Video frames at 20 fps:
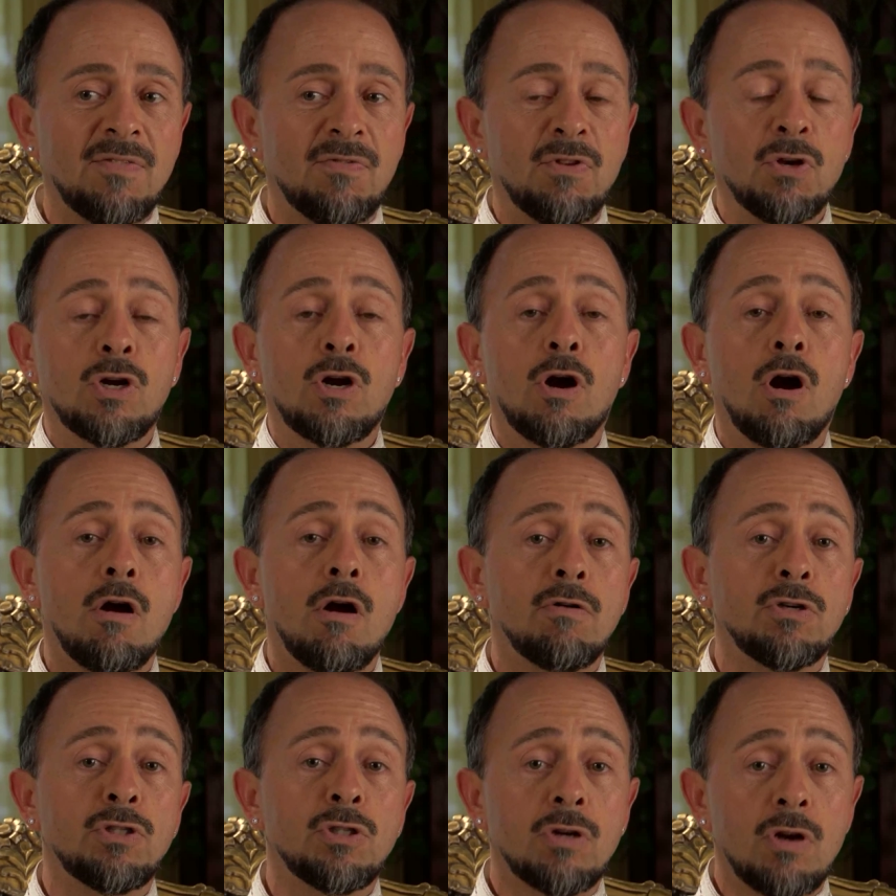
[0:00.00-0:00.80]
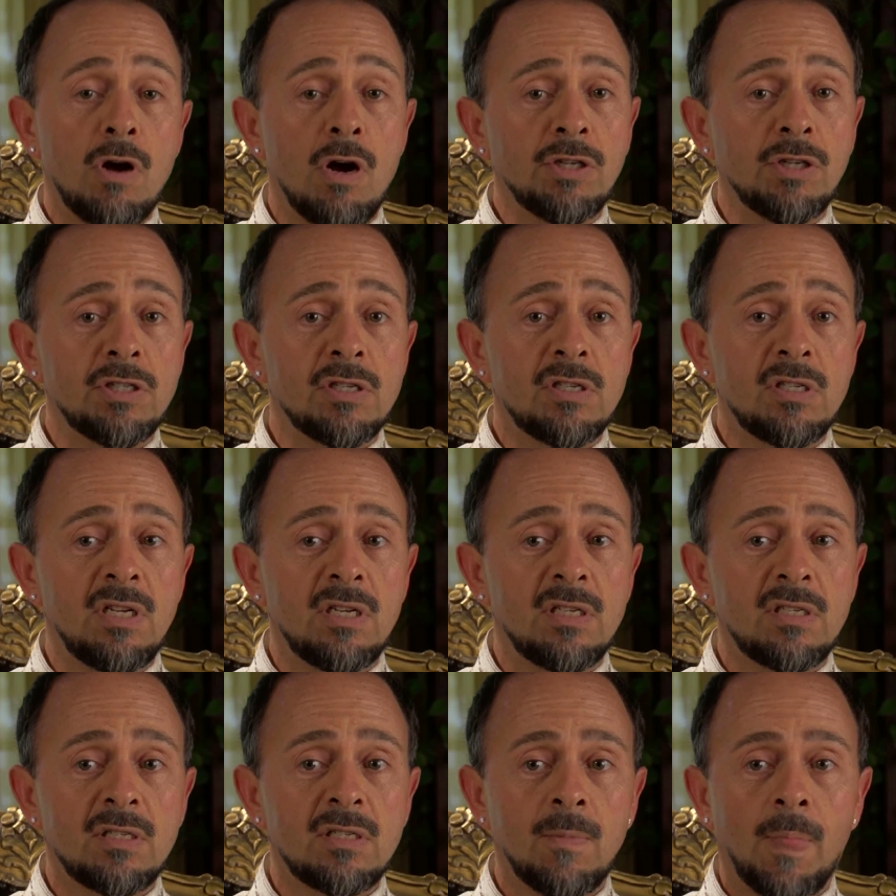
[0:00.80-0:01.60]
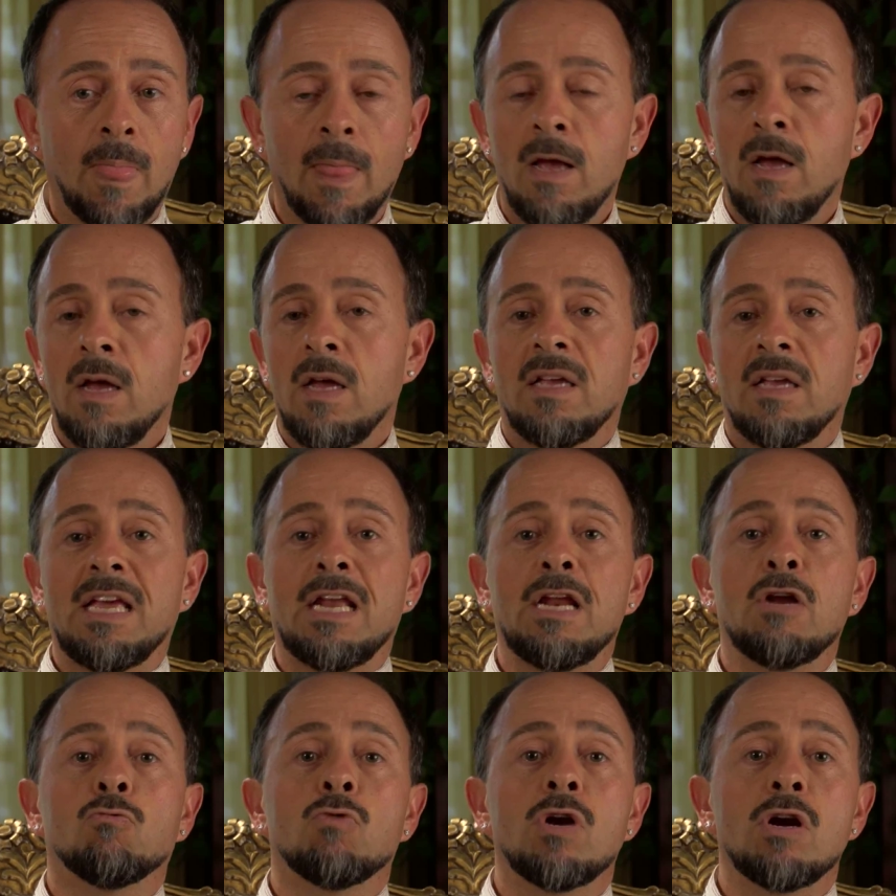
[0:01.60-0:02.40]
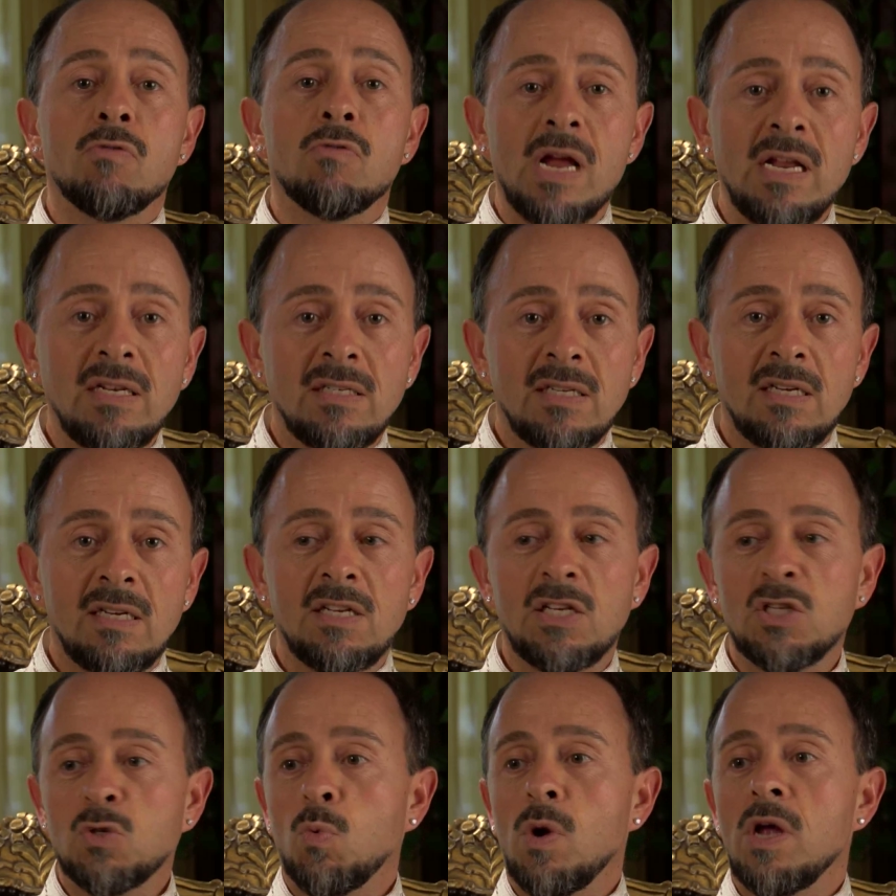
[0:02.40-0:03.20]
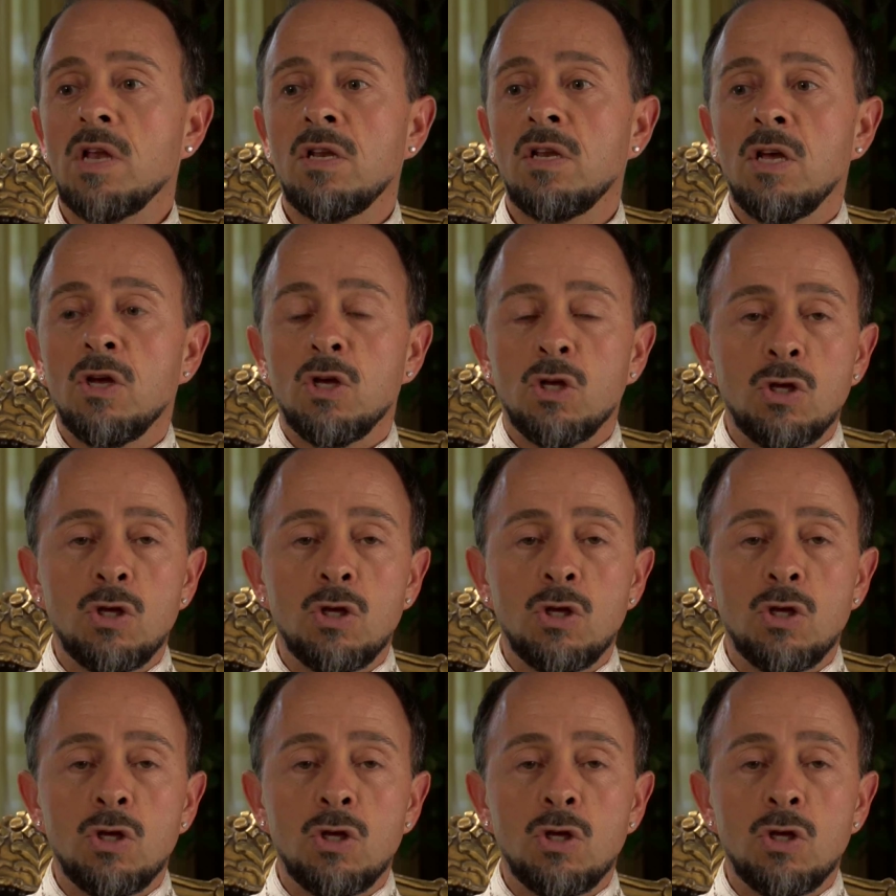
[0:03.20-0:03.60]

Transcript: If your car is your consciousness, getting rear-ended is when